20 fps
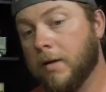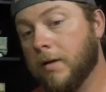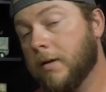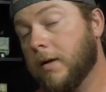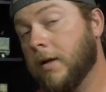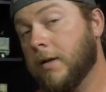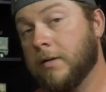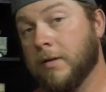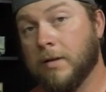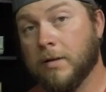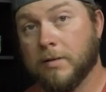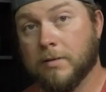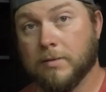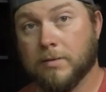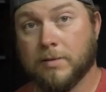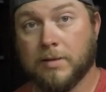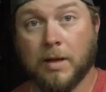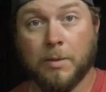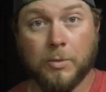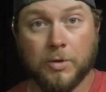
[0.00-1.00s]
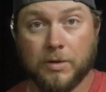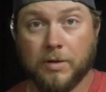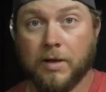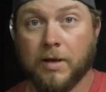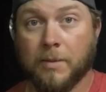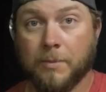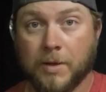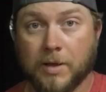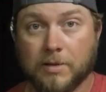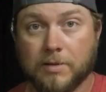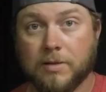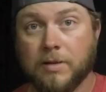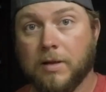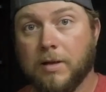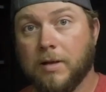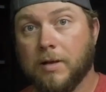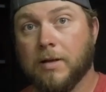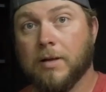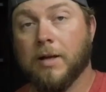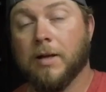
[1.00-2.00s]
and the same with the
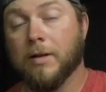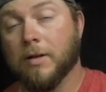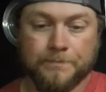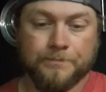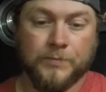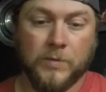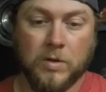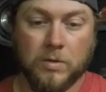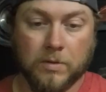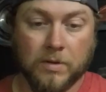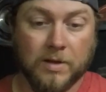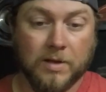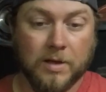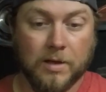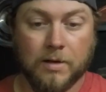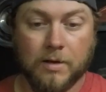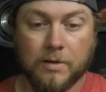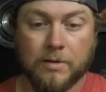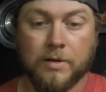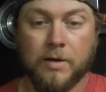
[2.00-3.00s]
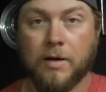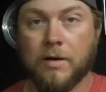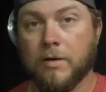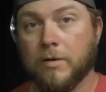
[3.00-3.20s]
MSD, and you can get on there,